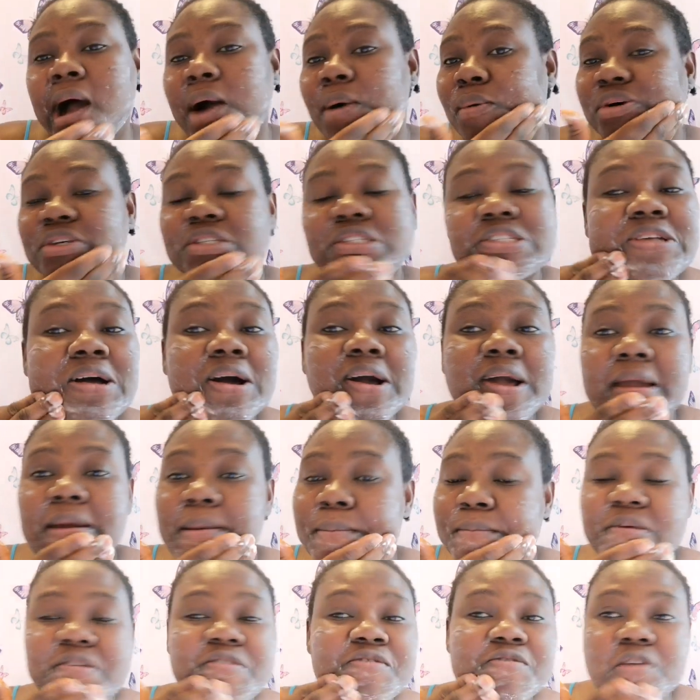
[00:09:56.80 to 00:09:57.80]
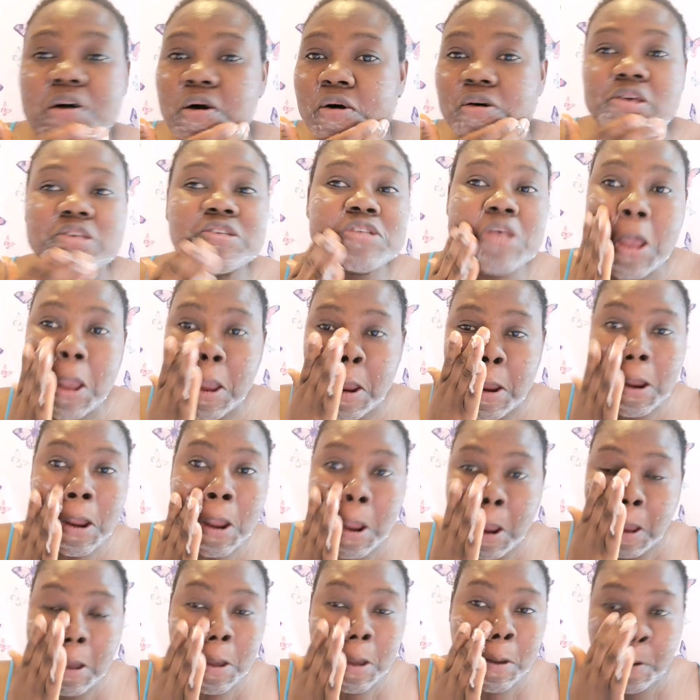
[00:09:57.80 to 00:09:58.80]
I was talking before,
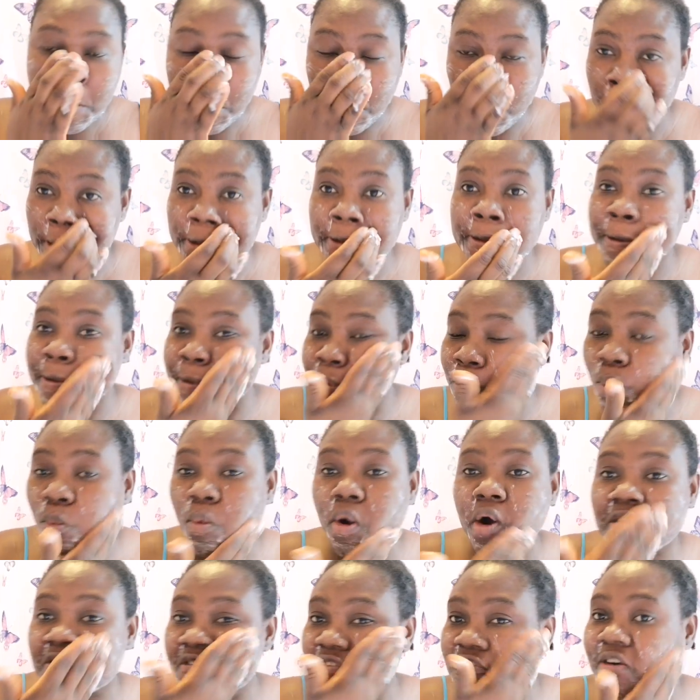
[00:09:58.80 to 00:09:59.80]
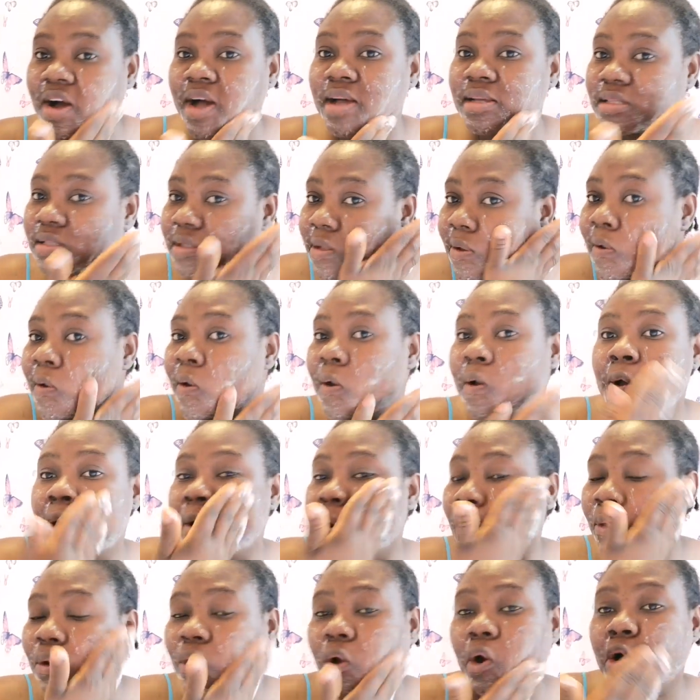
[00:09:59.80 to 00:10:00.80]
saying if you want it to work fast,
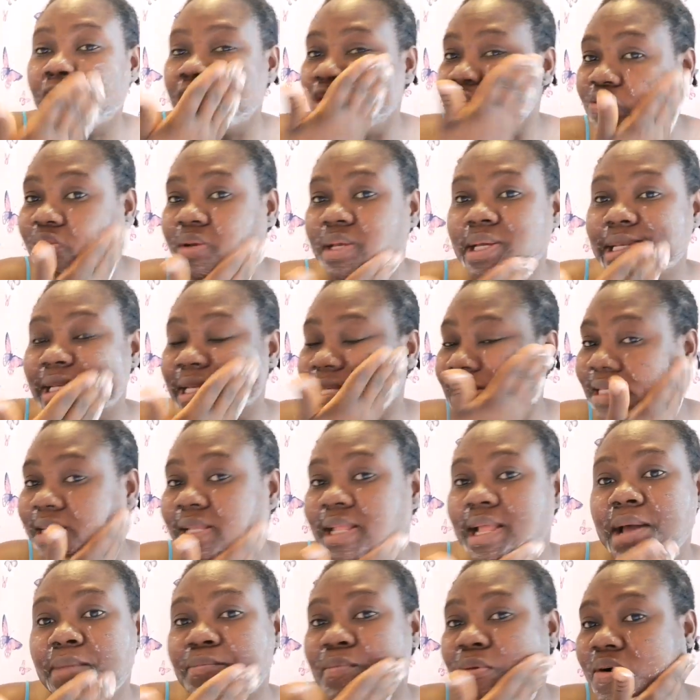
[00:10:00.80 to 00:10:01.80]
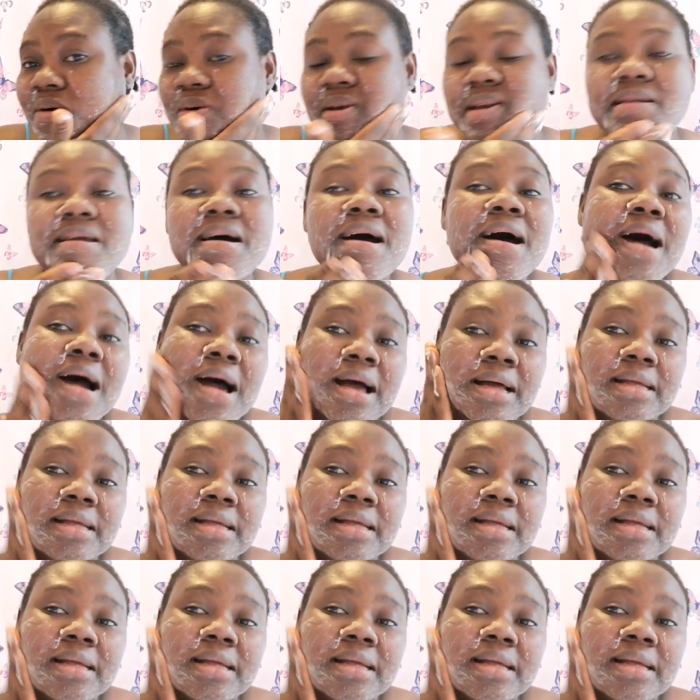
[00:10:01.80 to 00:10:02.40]
all you need is lemon